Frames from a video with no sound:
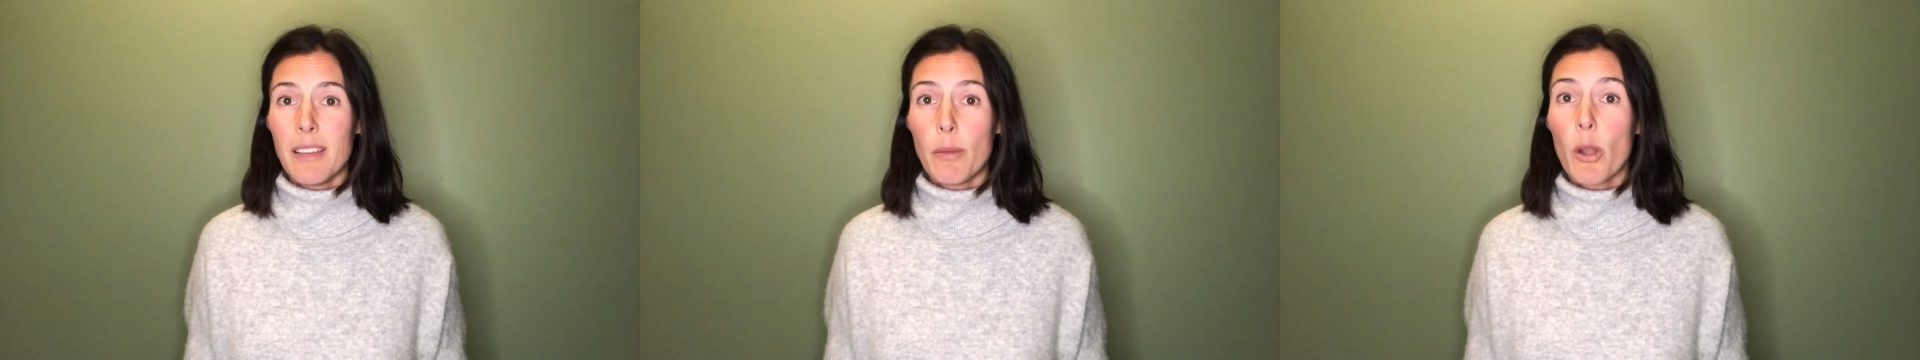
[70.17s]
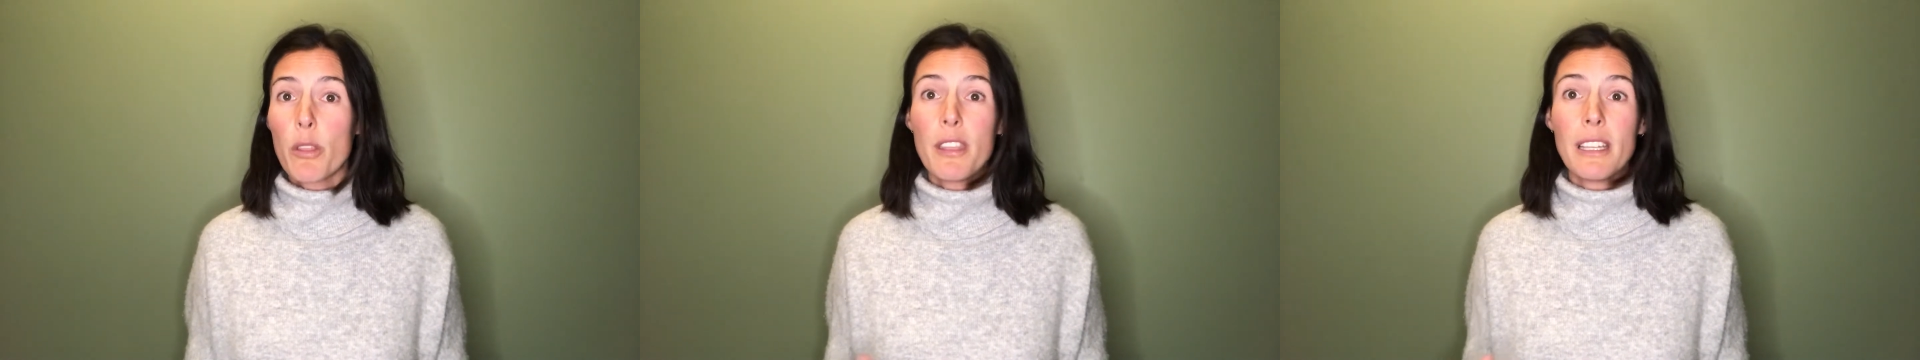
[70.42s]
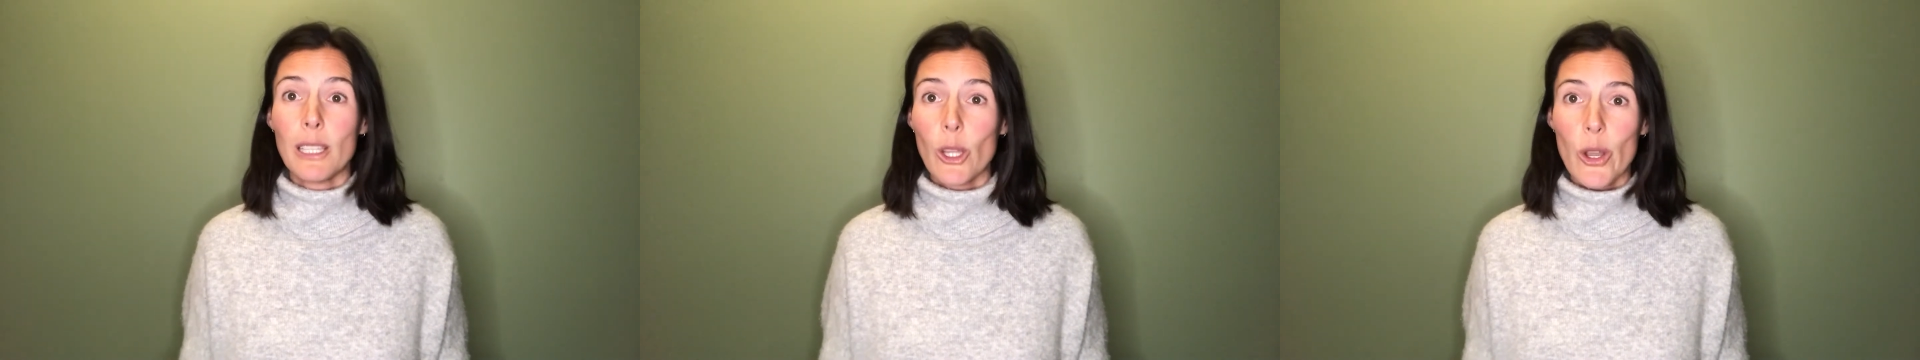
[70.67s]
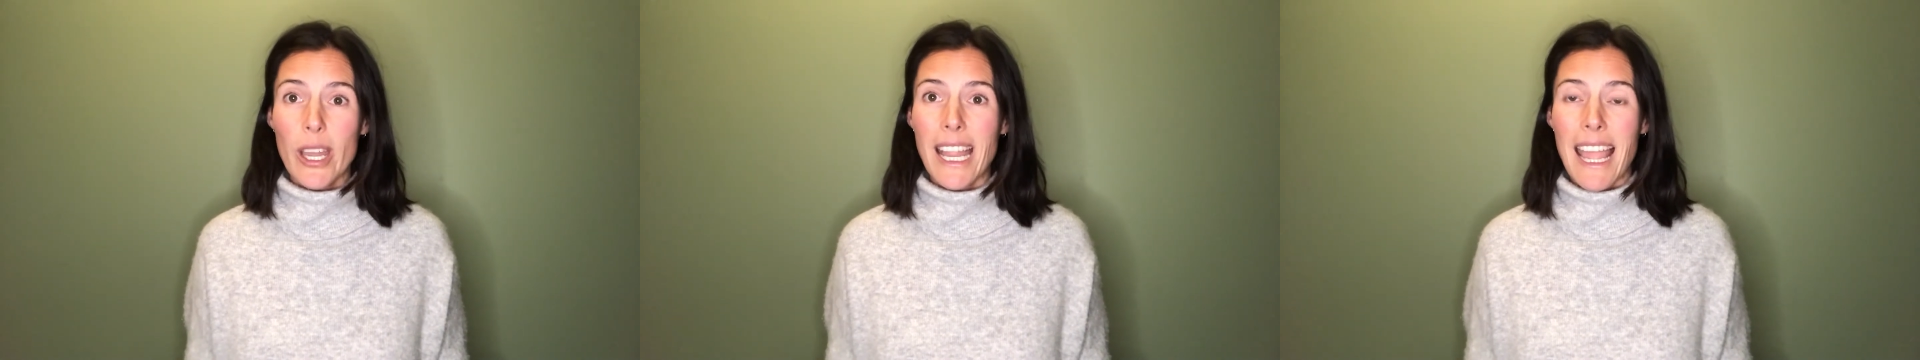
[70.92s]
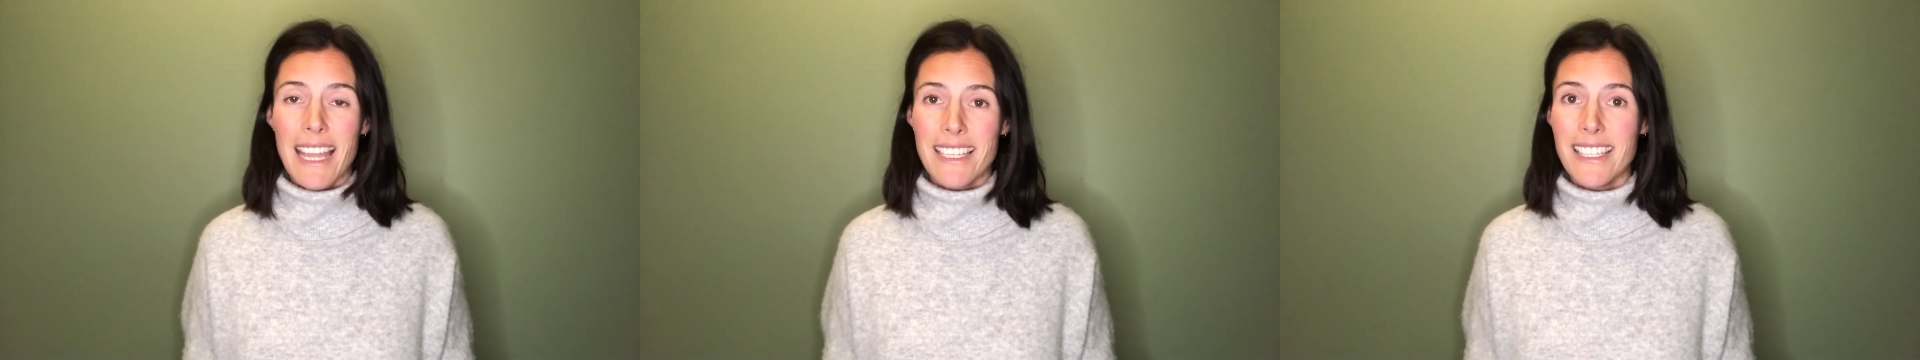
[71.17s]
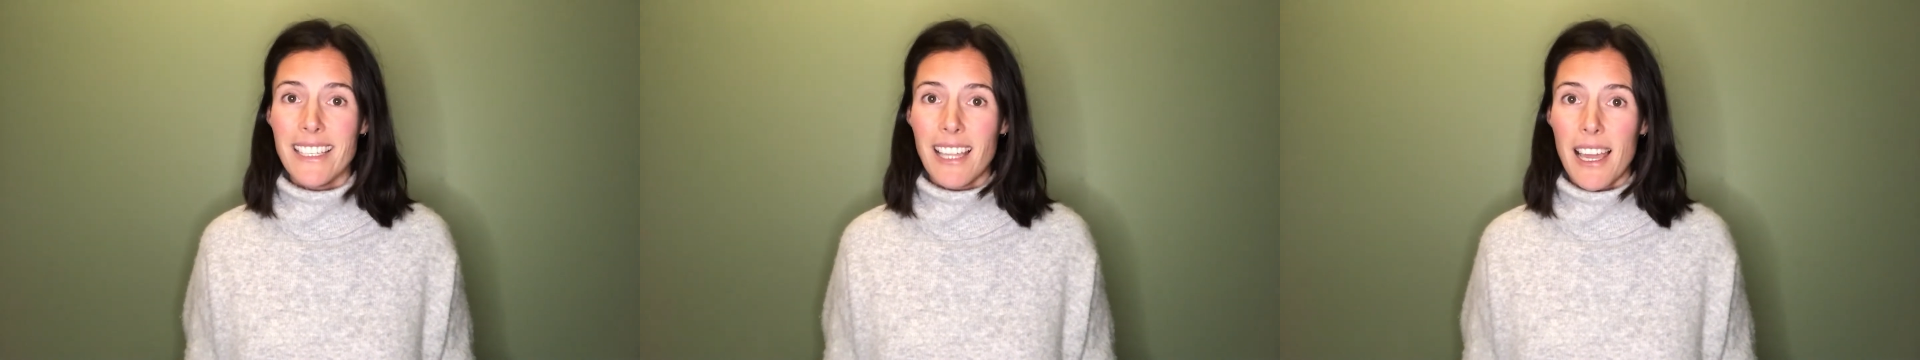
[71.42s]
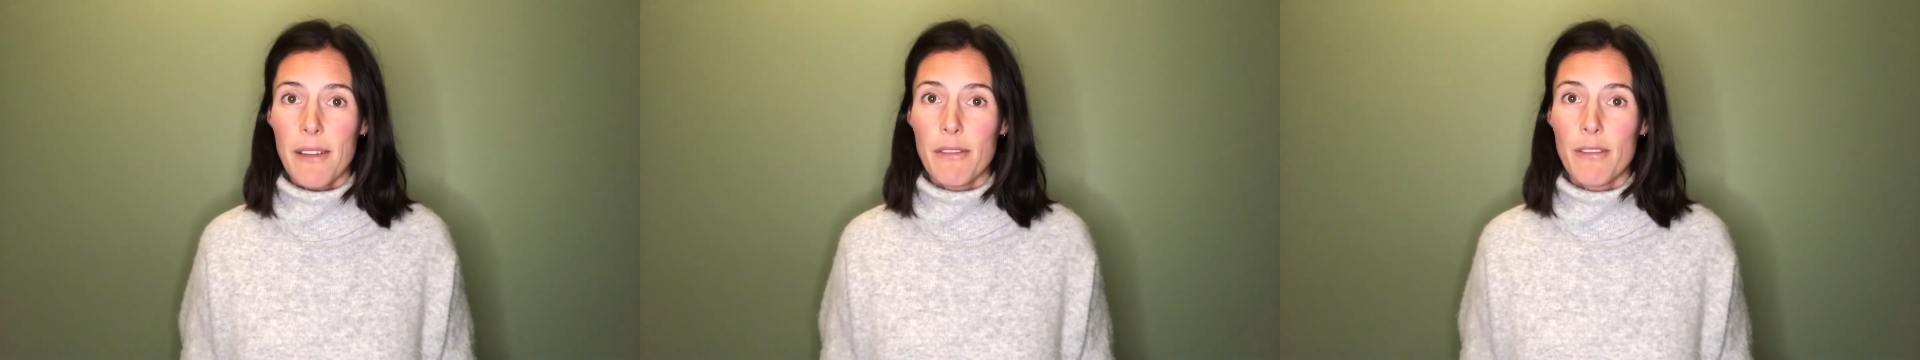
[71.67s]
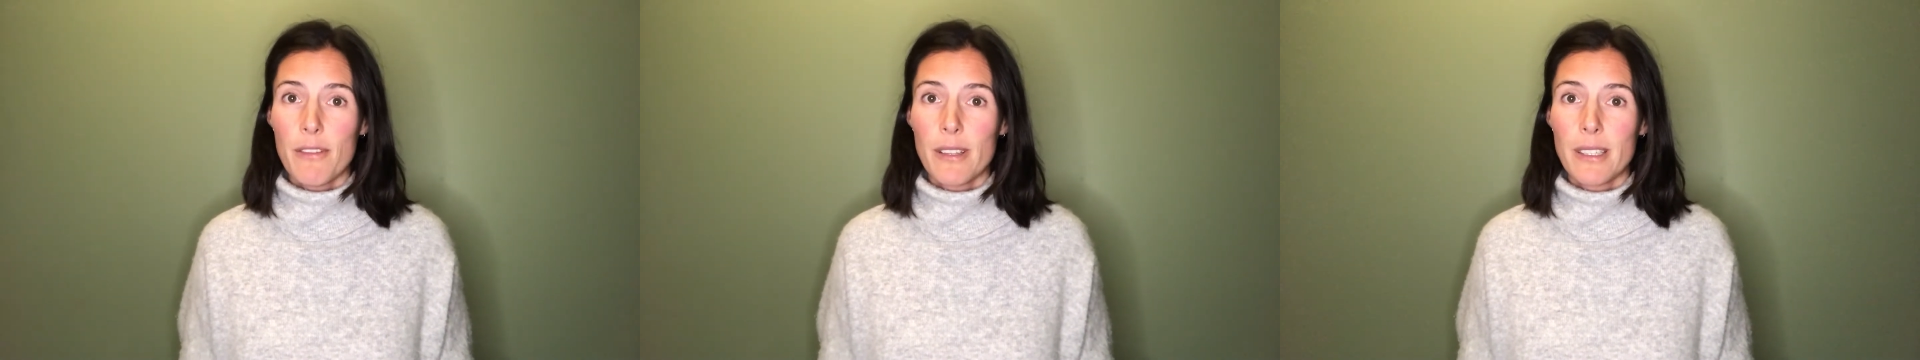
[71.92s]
both in learning and in life.